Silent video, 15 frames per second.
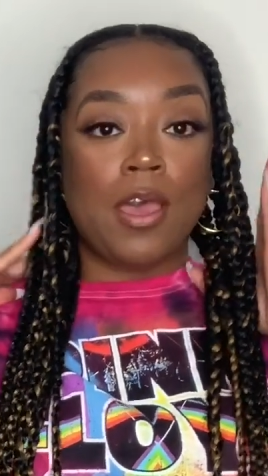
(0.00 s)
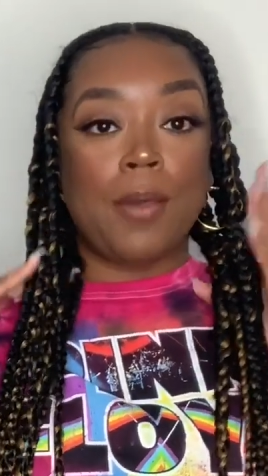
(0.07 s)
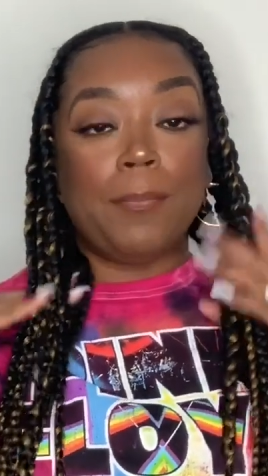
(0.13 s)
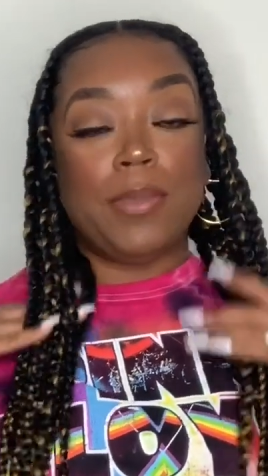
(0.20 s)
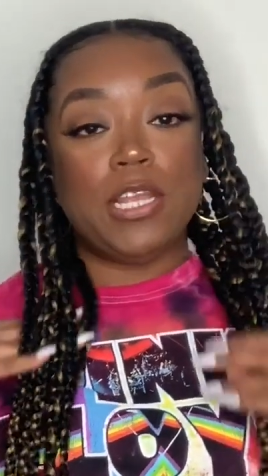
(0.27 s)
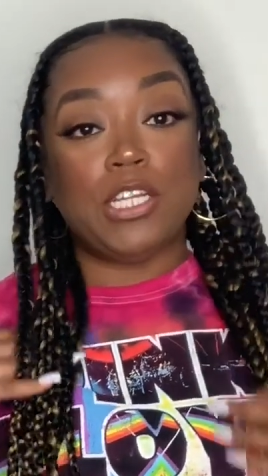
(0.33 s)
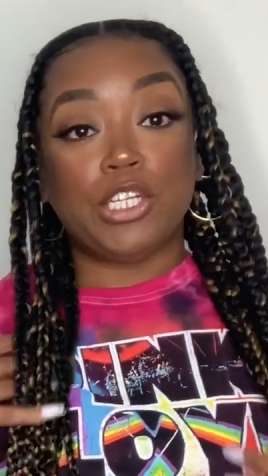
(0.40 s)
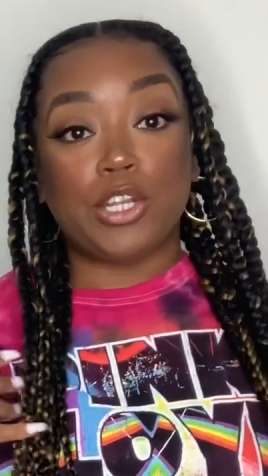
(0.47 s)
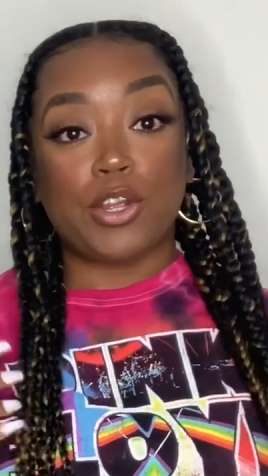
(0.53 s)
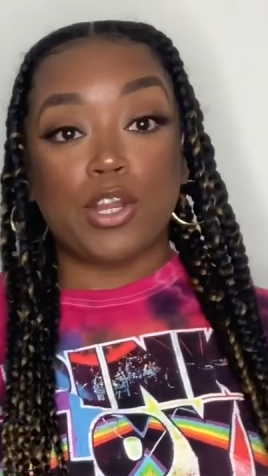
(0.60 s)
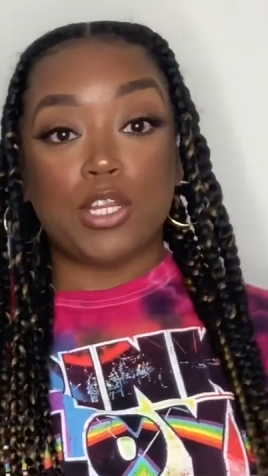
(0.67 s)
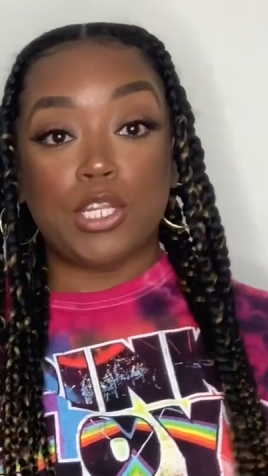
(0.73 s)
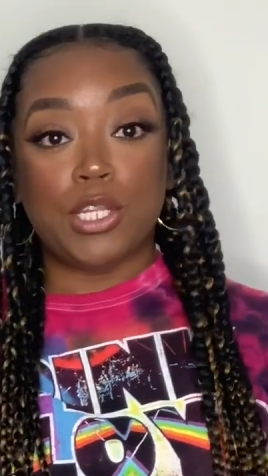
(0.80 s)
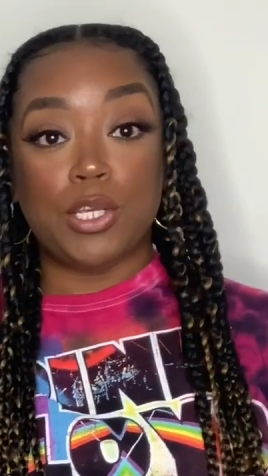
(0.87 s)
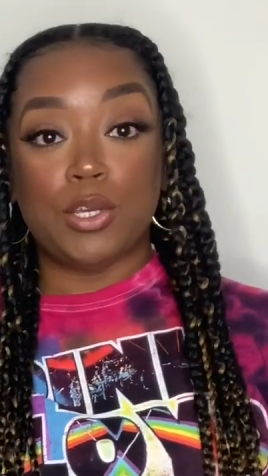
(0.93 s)
Be sure
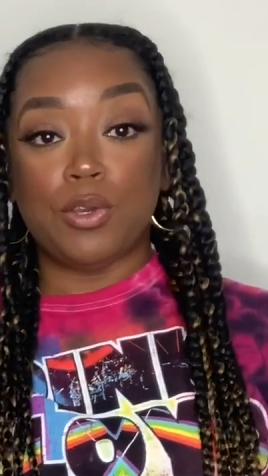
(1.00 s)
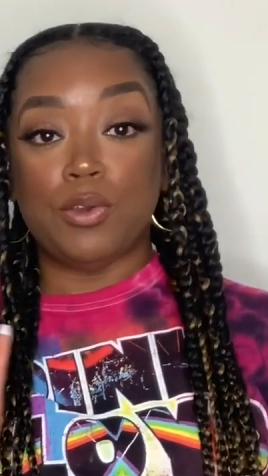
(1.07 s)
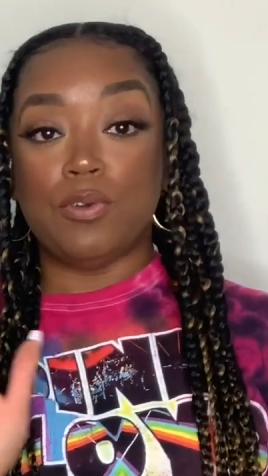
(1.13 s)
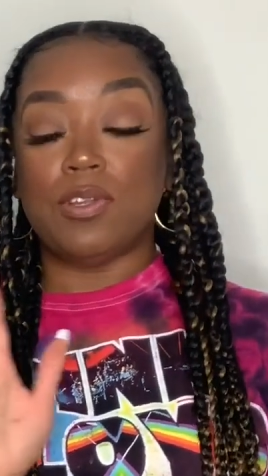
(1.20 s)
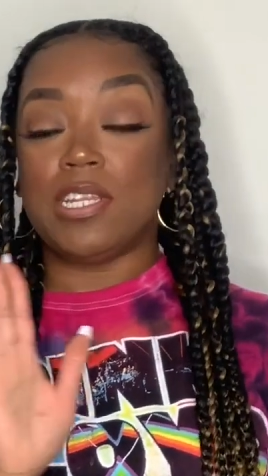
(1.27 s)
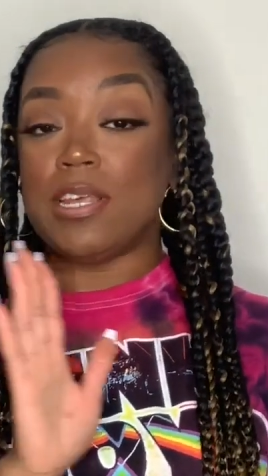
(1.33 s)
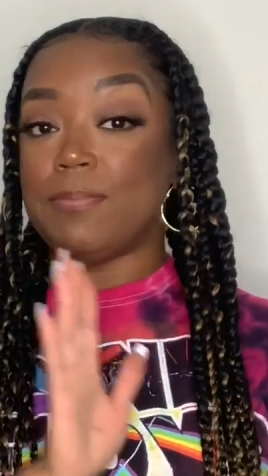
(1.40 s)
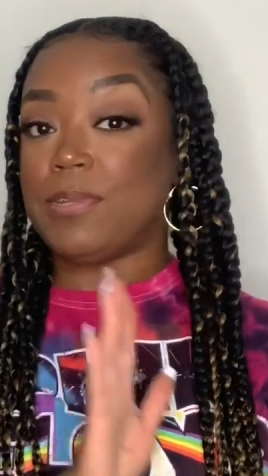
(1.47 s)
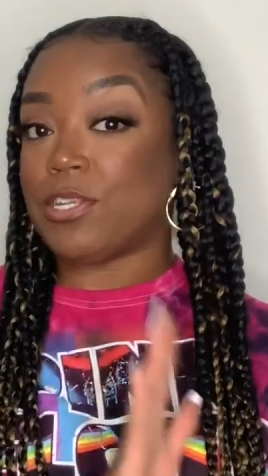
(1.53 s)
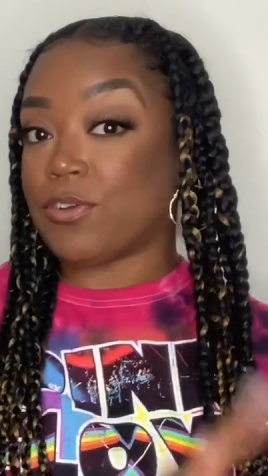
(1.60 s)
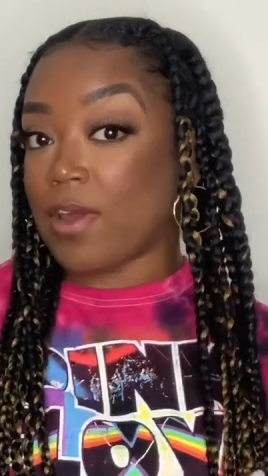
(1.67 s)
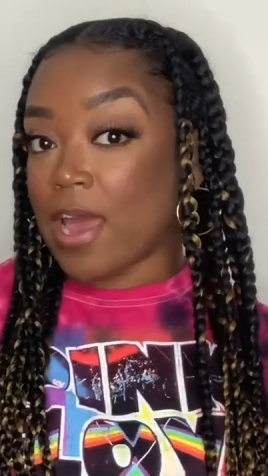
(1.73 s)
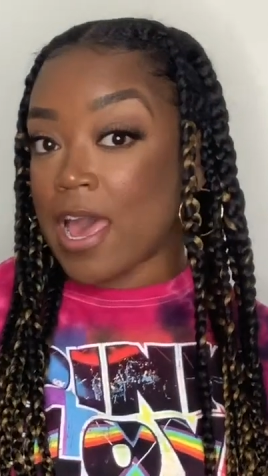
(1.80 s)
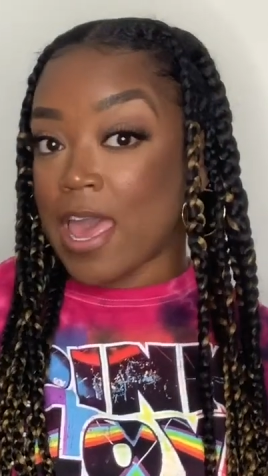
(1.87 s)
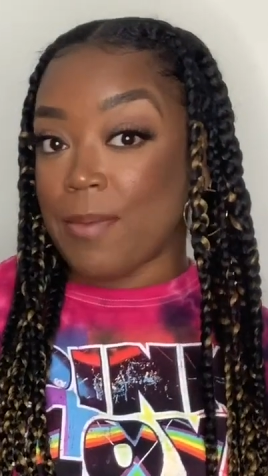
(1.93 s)
to
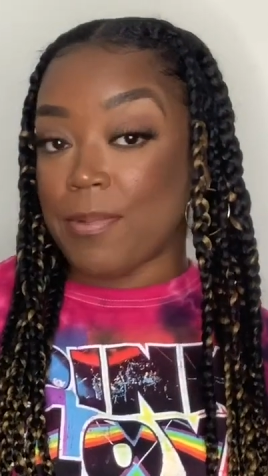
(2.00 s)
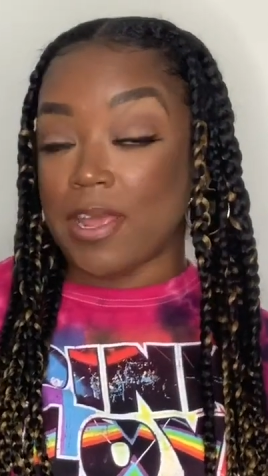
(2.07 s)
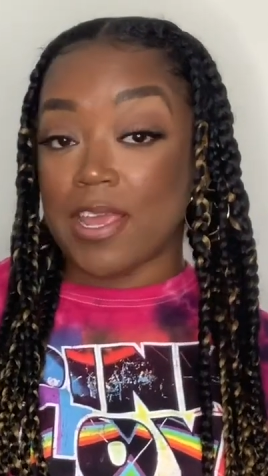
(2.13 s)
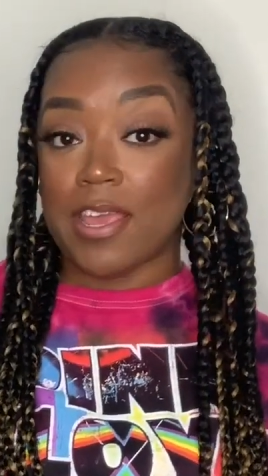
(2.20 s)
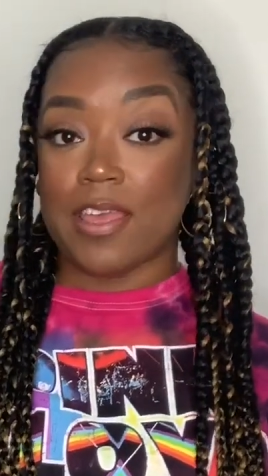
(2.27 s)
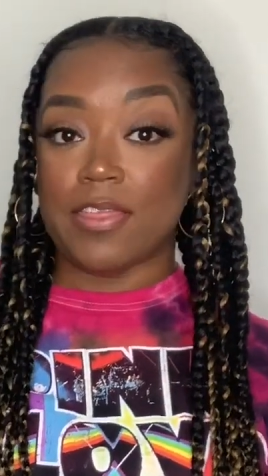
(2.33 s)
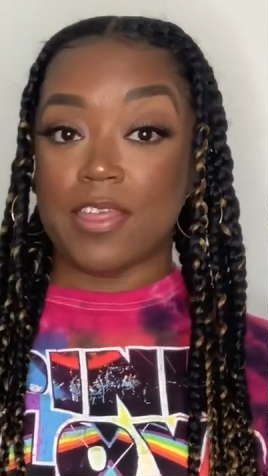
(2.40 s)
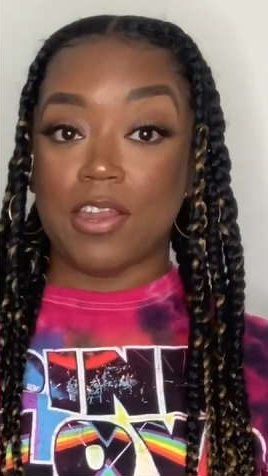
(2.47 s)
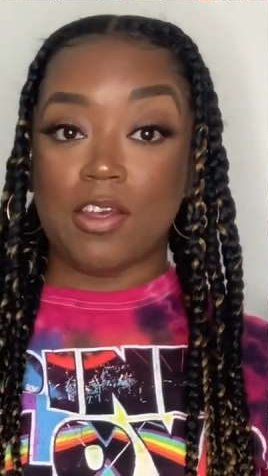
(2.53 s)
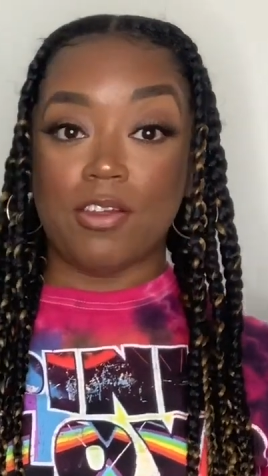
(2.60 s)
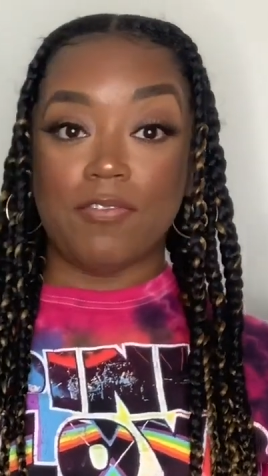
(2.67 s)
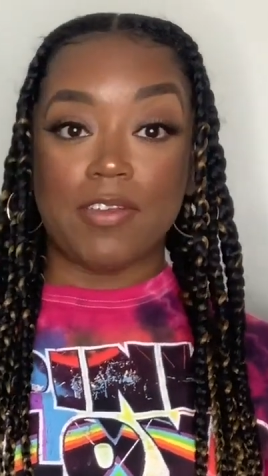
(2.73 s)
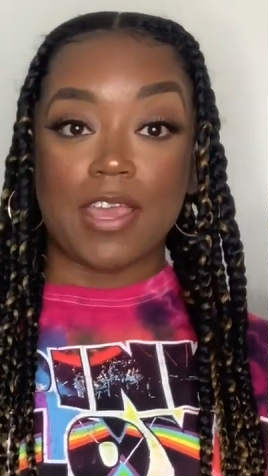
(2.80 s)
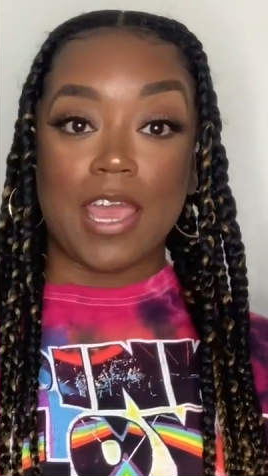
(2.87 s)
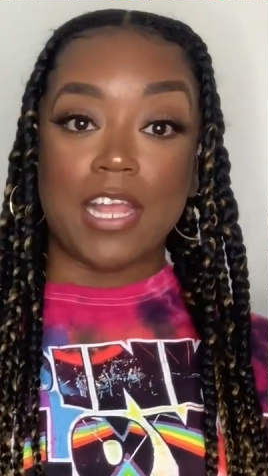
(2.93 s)
subscribe and hit the
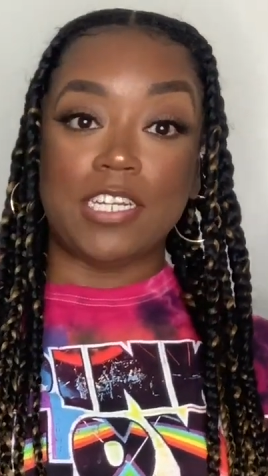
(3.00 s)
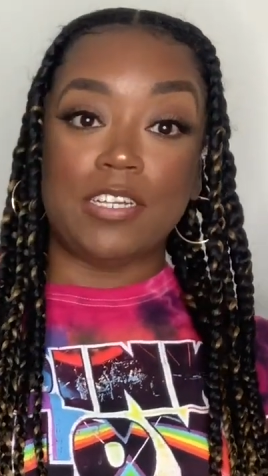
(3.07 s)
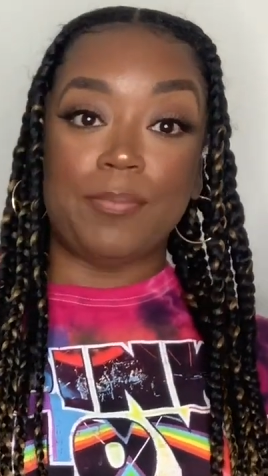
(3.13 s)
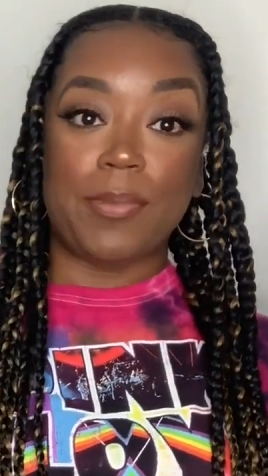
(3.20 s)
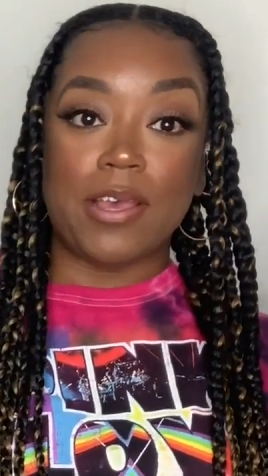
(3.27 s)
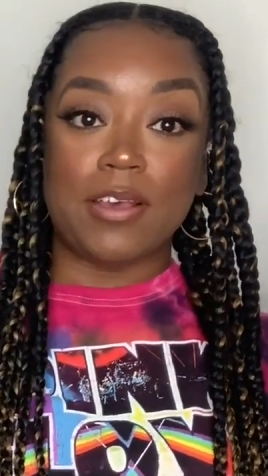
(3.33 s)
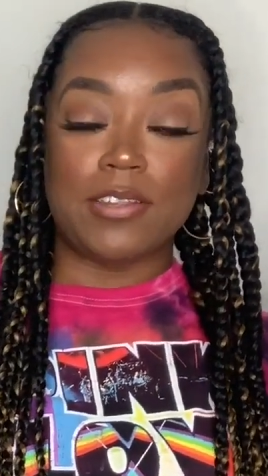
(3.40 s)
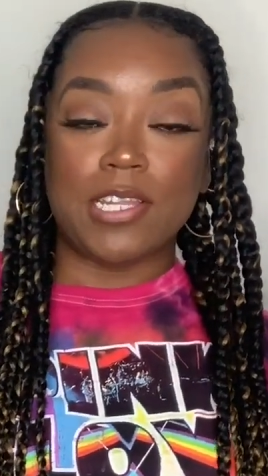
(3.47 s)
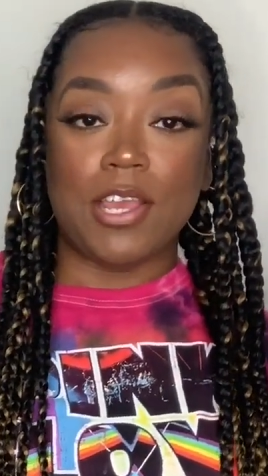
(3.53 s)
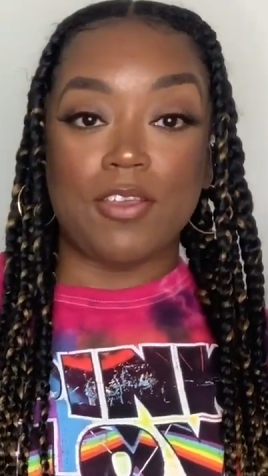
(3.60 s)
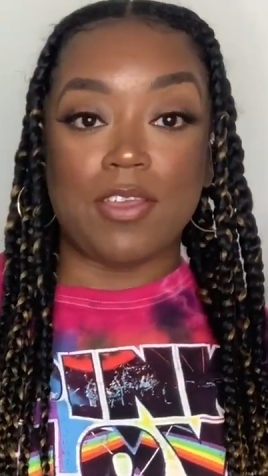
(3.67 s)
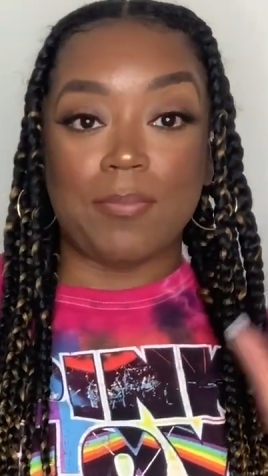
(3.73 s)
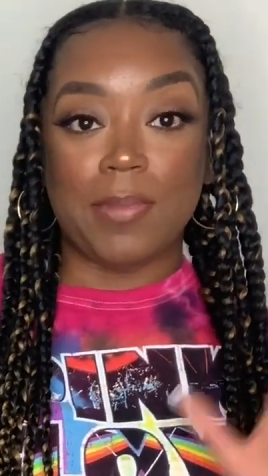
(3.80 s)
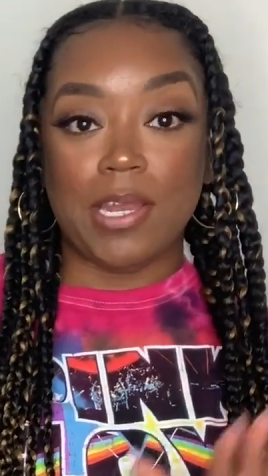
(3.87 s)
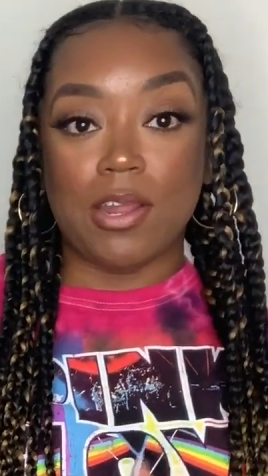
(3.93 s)
notification bell so you
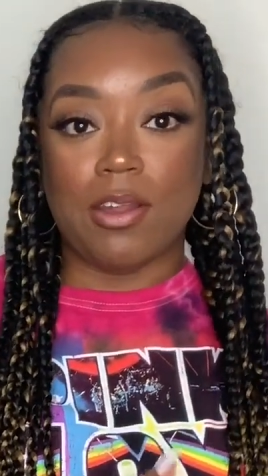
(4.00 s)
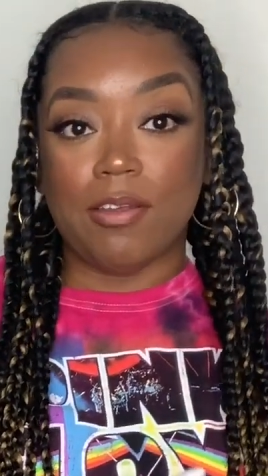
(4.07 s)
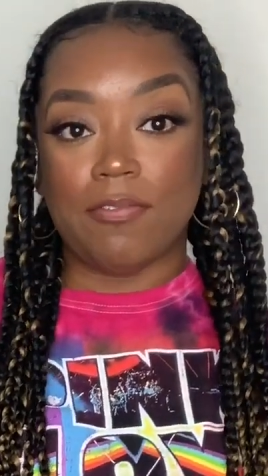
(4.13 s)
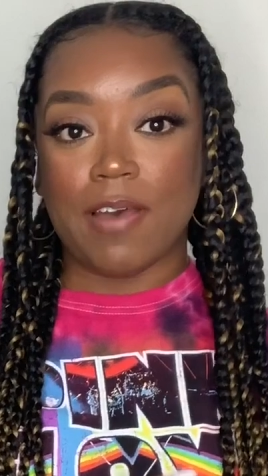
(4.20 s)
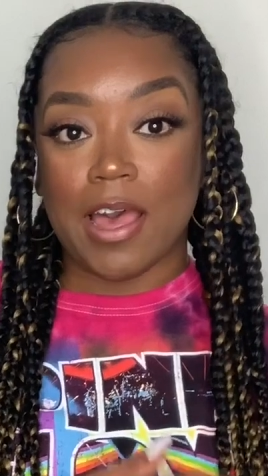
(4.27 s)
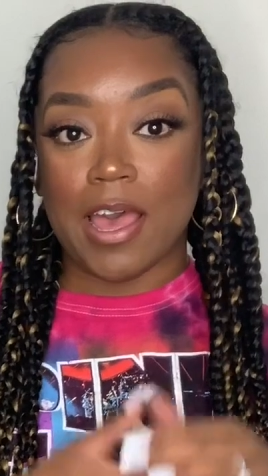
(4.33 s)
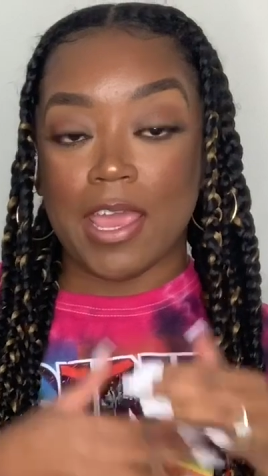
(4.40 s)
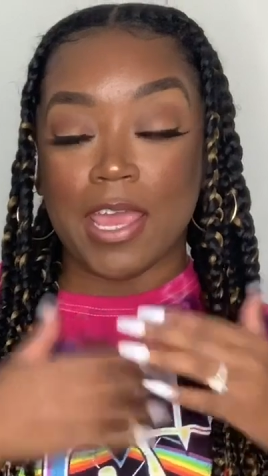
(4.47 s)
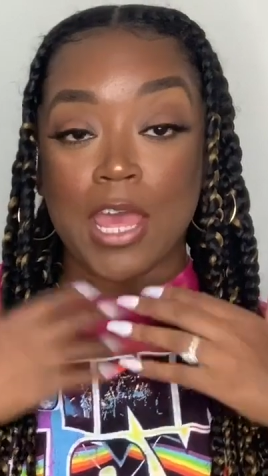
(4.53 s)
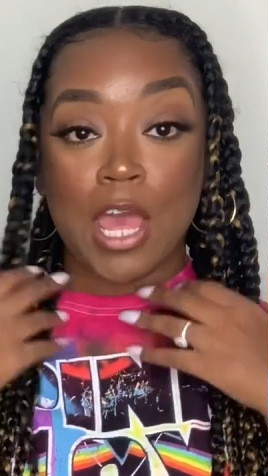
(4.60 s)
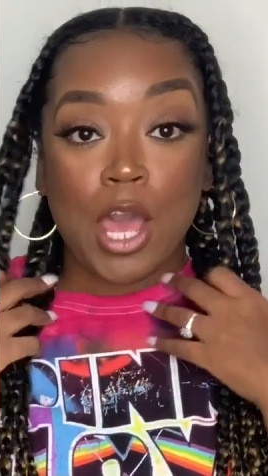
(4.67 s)
can be notified